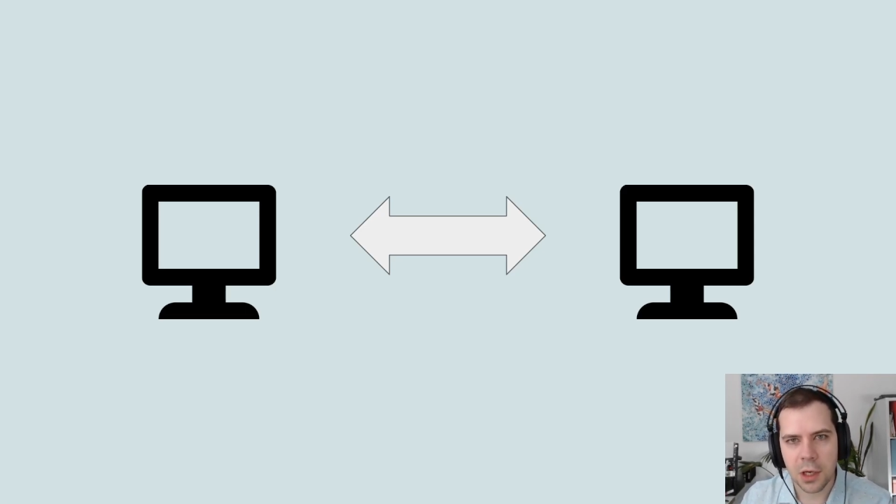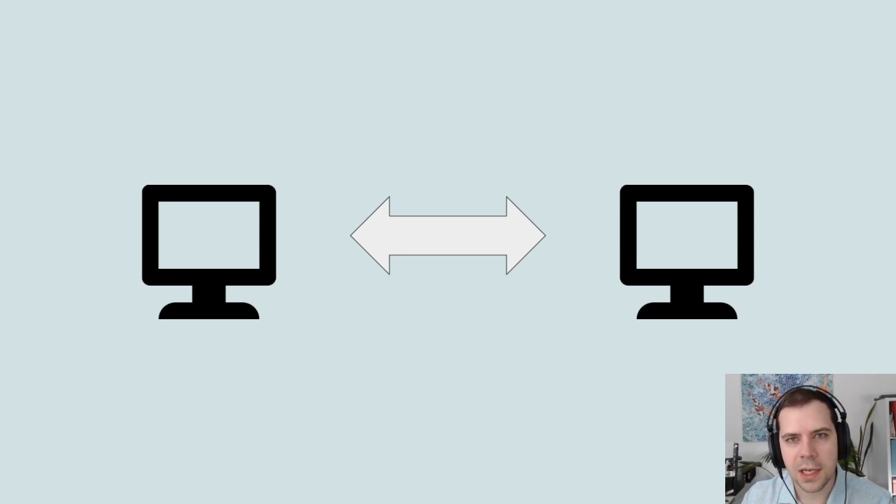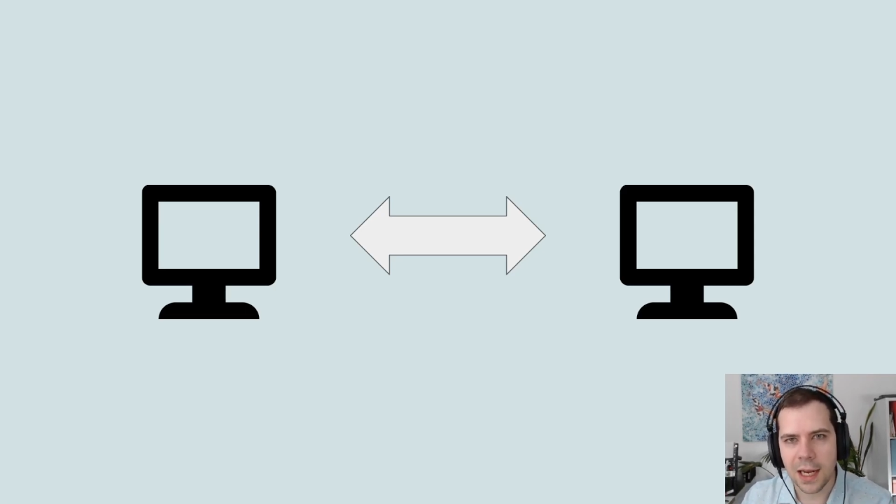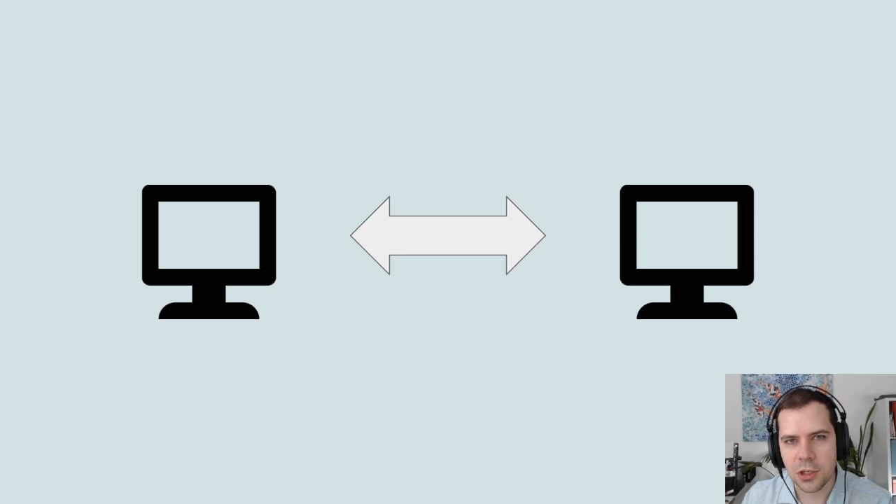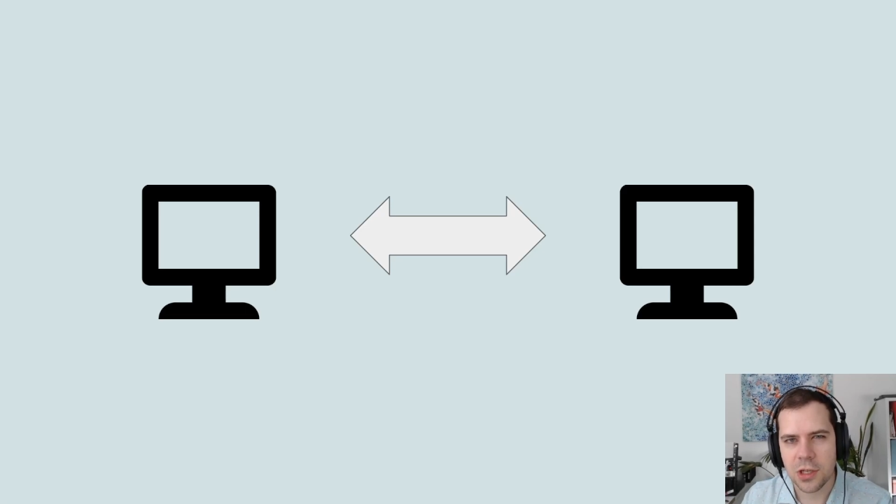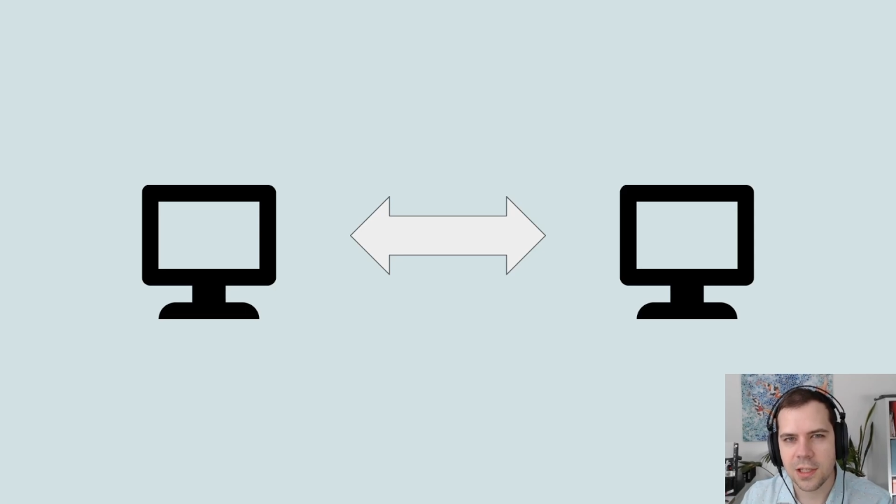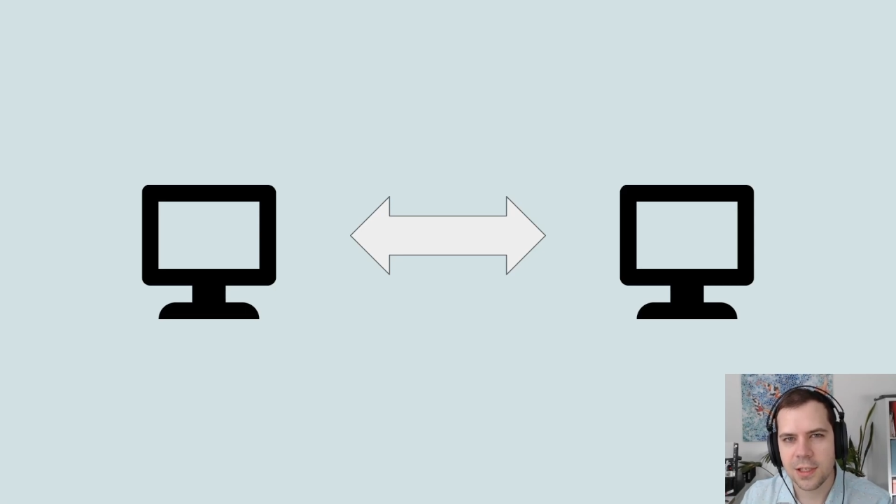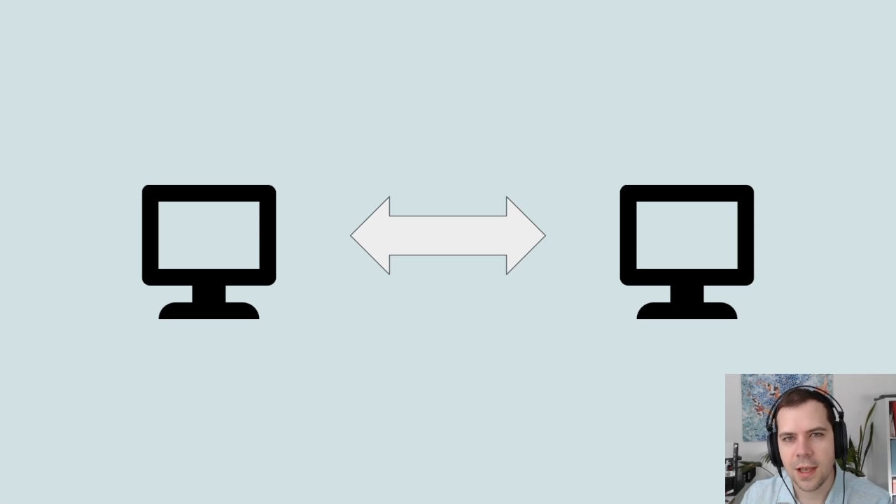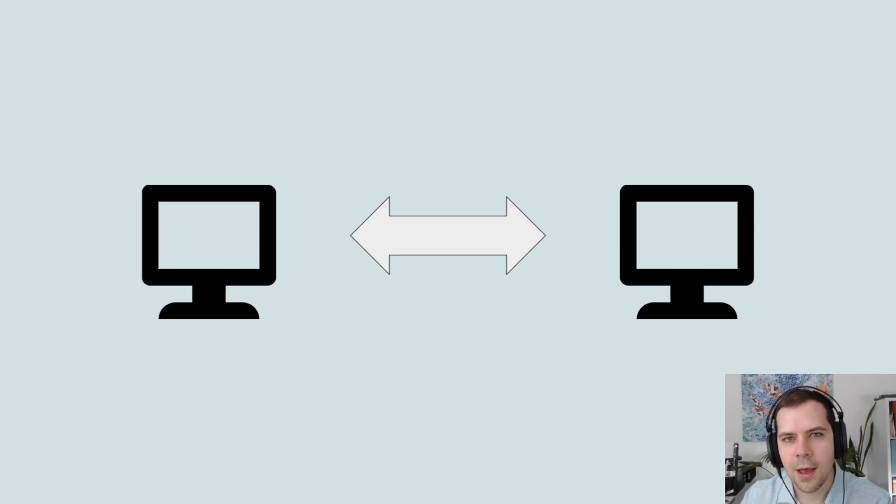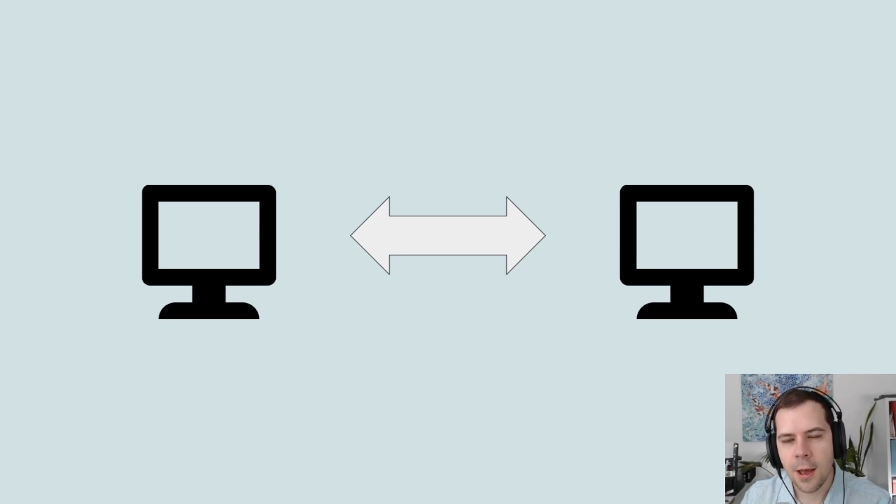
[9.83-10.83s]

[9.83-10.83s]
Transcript: connections.